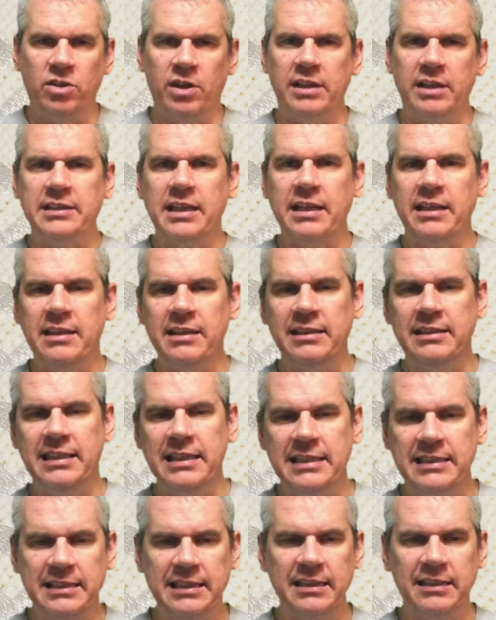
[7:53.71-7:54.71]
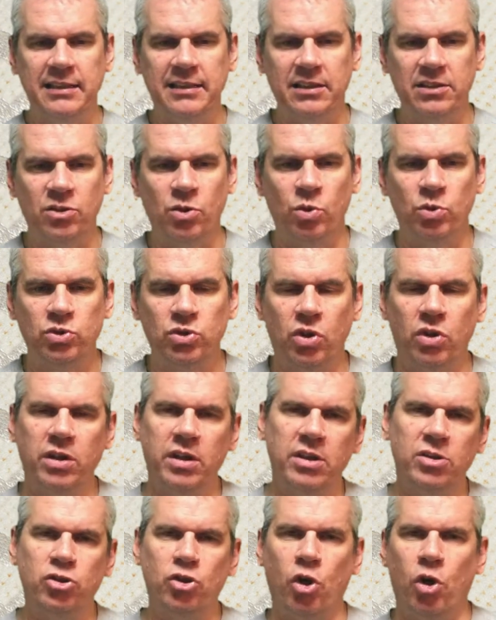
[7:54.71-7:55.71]
that's kind of the detail that goes
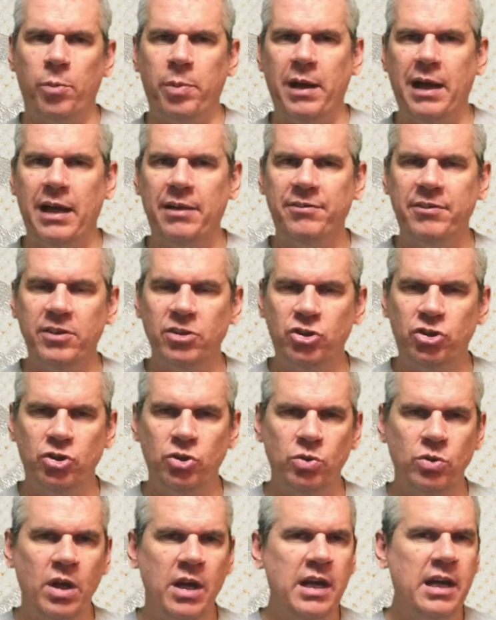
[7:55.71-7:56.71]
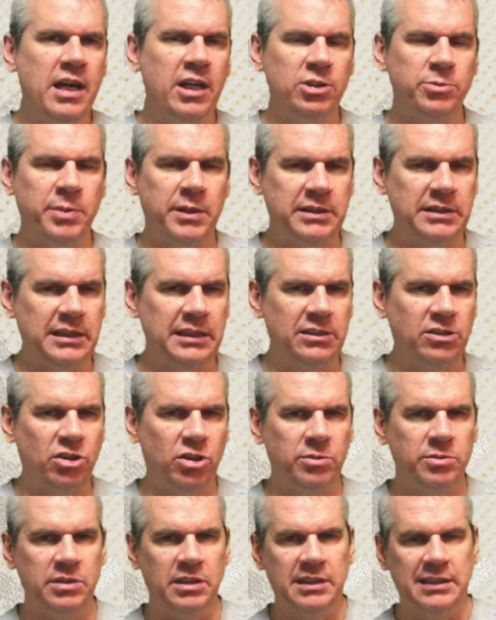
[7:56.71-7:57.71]
on at the top half of the shoe, especially in
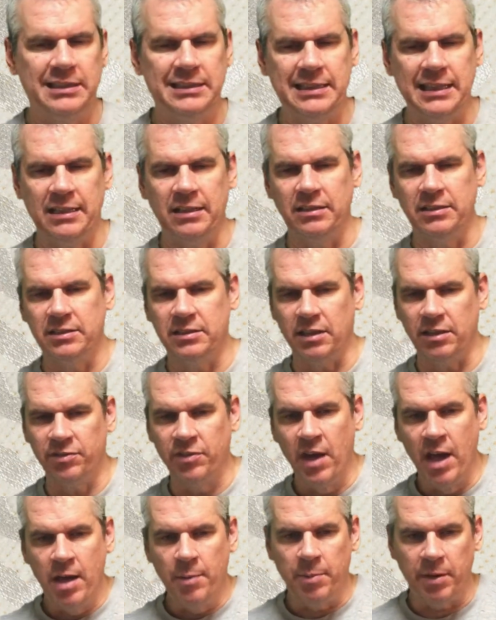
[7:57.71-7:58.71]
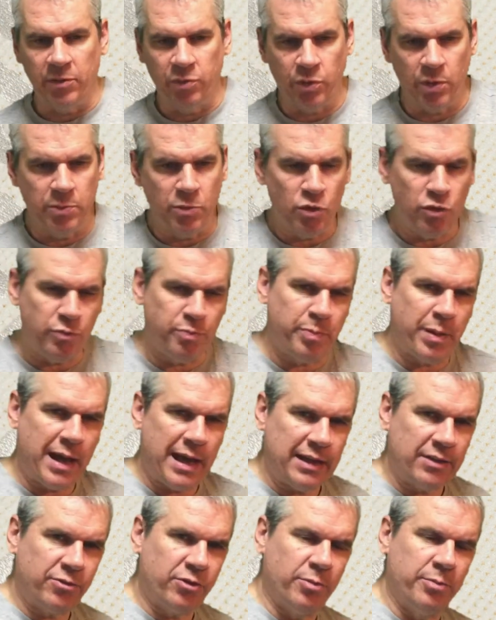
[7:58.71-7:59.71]
terms of the sale stuff. But if we move
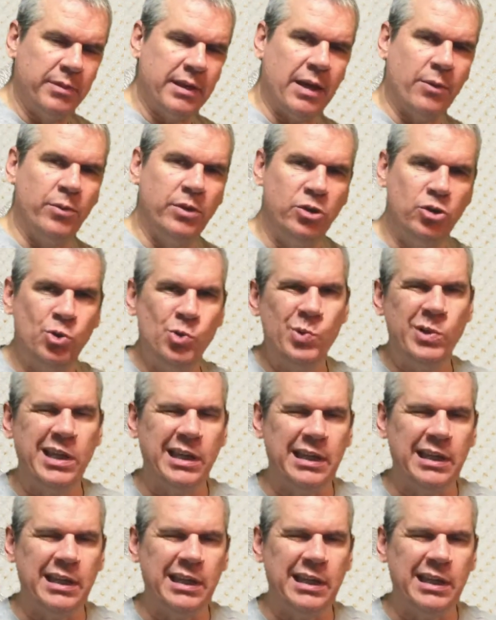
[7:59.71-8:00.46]
back from that, we do